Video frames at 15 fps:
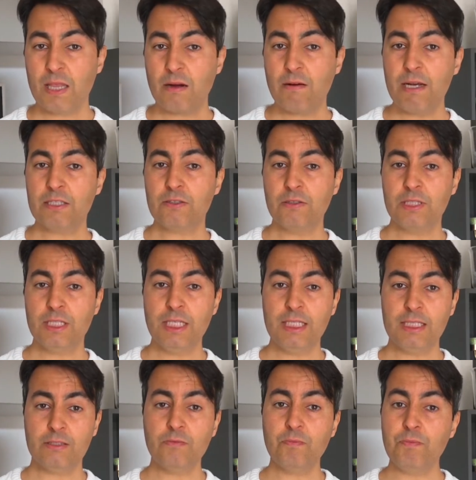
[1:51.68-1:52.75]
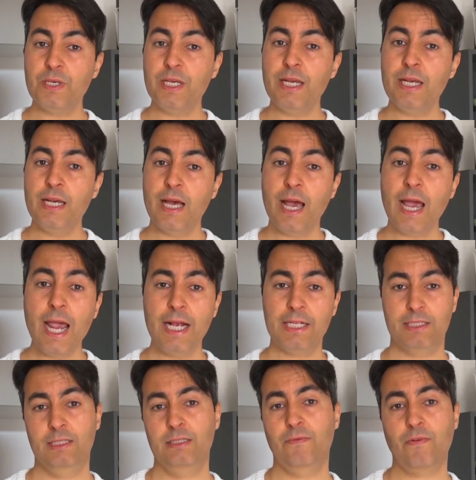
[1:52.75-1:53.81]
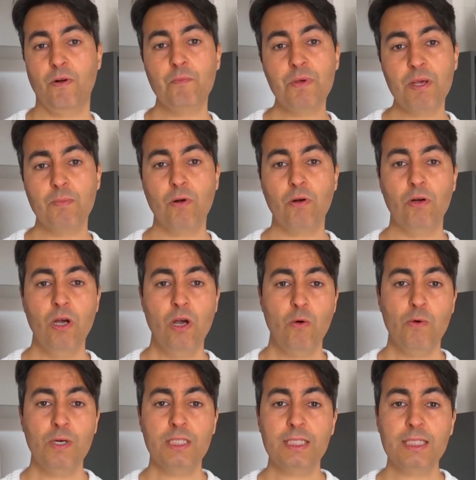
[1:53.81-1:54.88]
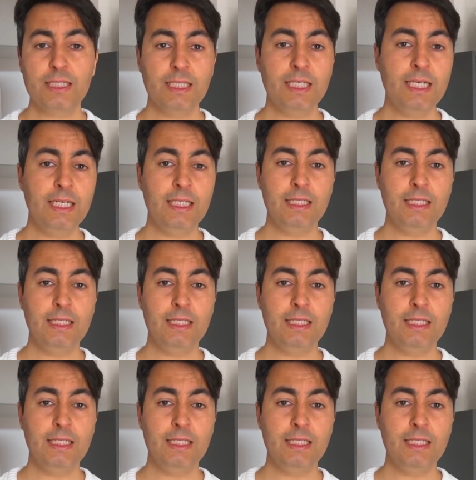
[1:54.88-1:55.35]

the result is to be hated from people which see